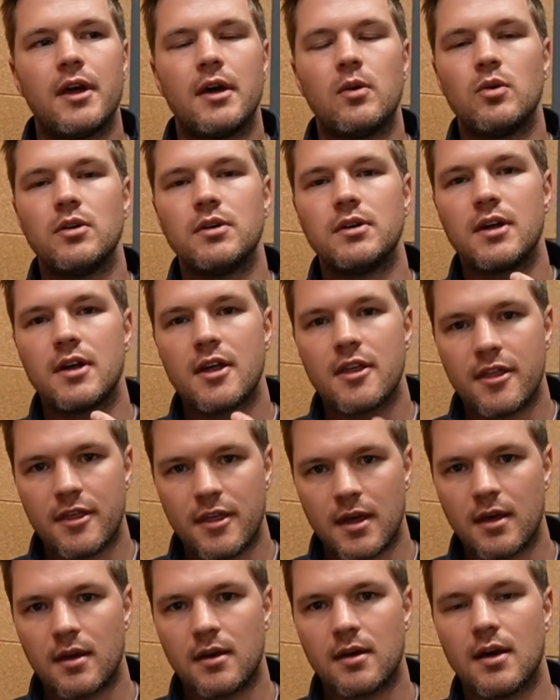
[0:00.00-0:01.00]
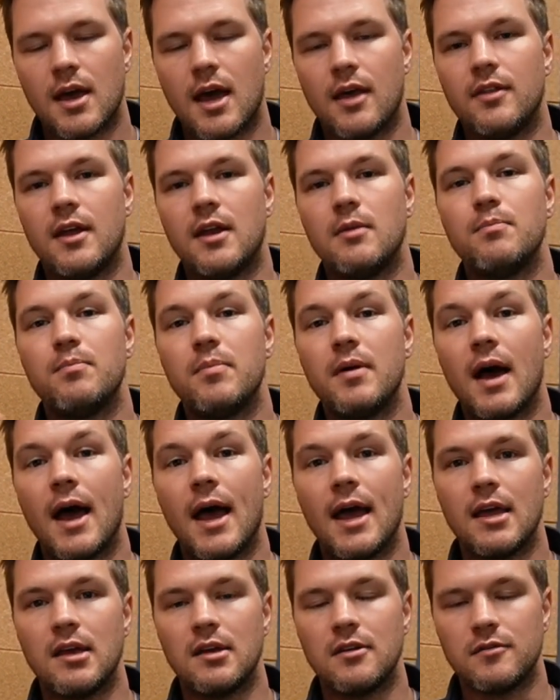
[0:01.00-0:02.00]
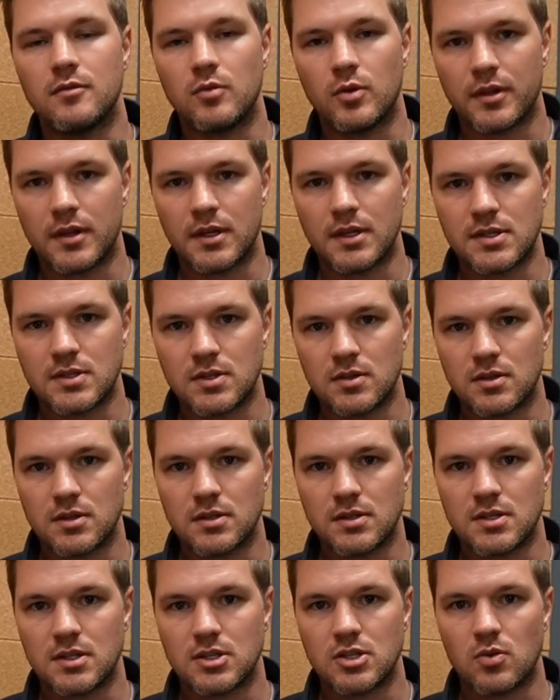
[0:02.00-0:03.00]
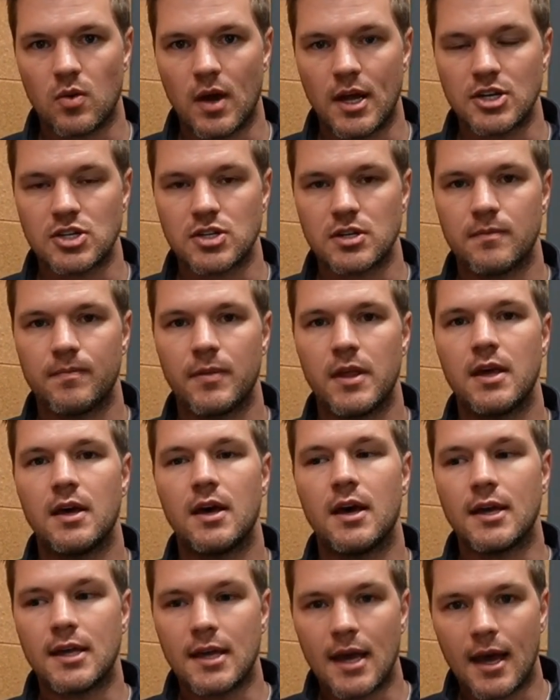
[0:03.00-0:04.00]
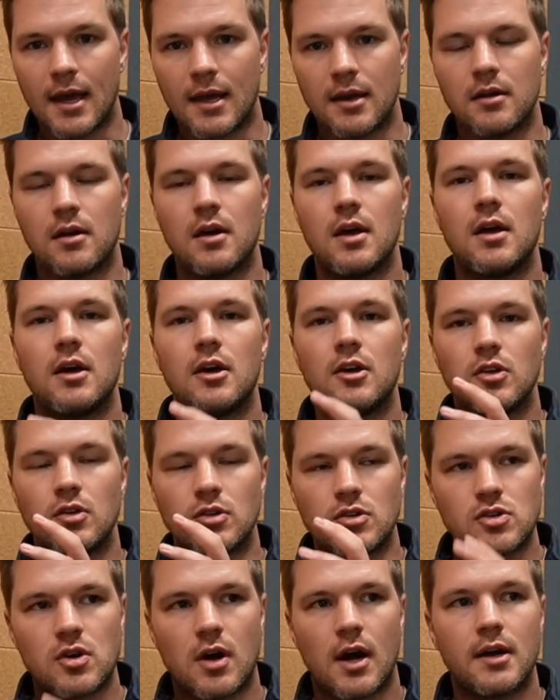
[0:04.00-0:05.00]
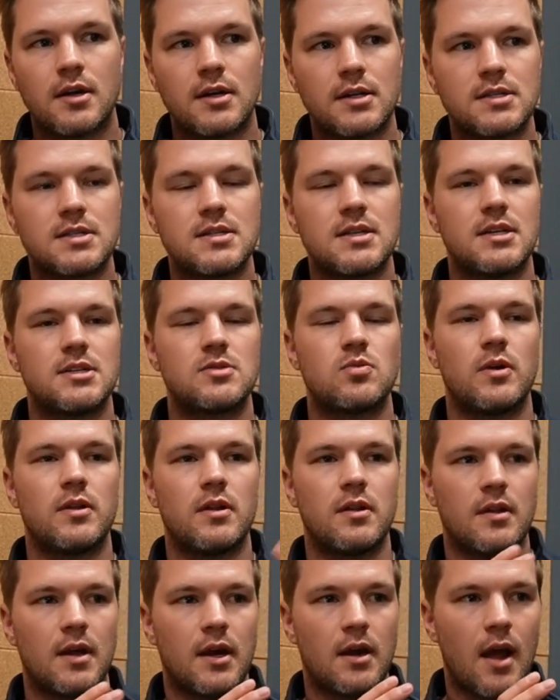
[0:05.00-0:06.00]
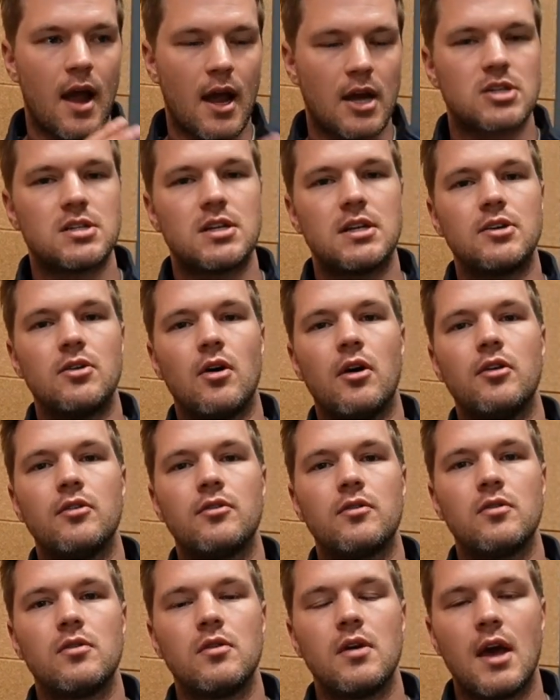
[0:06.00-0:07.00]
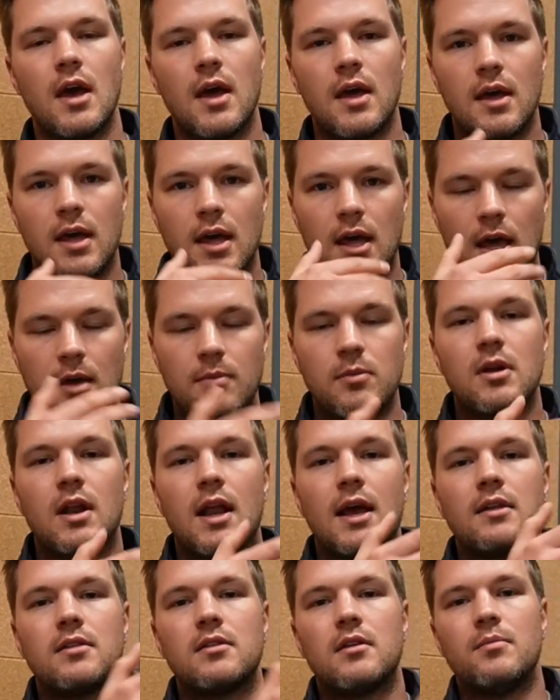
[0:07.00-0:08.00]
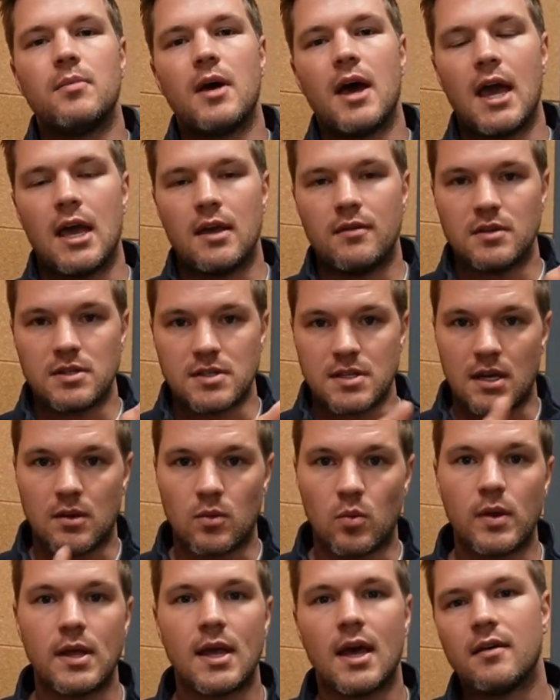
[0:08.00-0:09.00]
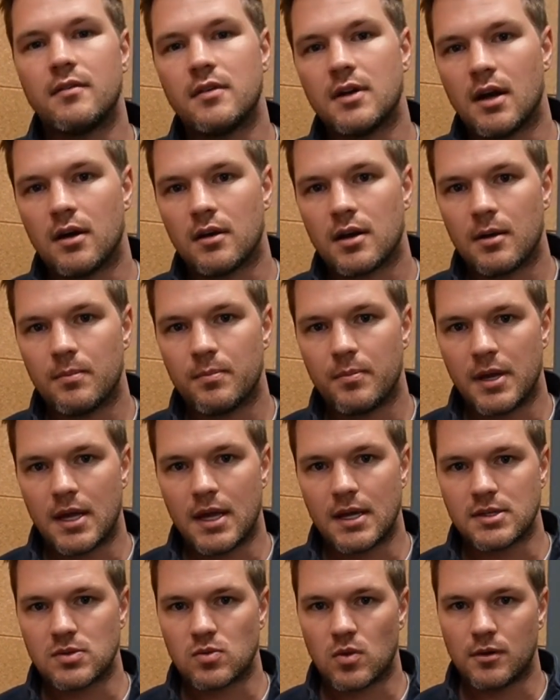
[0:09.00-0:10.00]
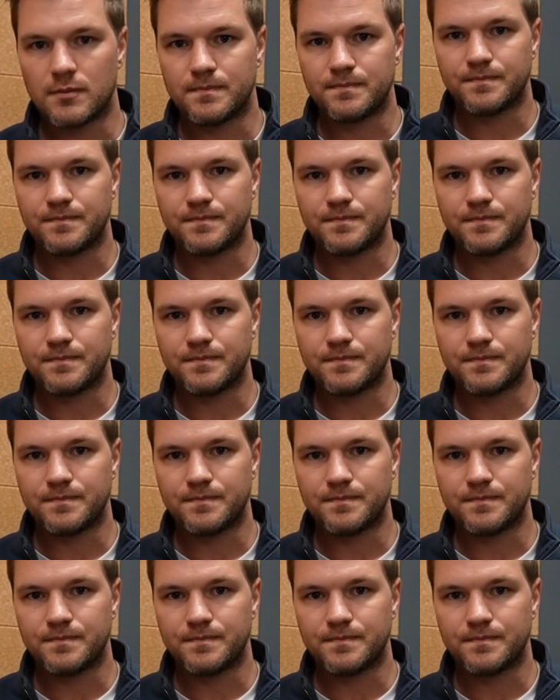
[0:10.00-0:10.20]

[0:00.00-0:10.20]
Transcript: they would think and then behave within a certain situation. Again, you're trying to assess whether they're actually going to emulate the behaviors that we have in our company as well.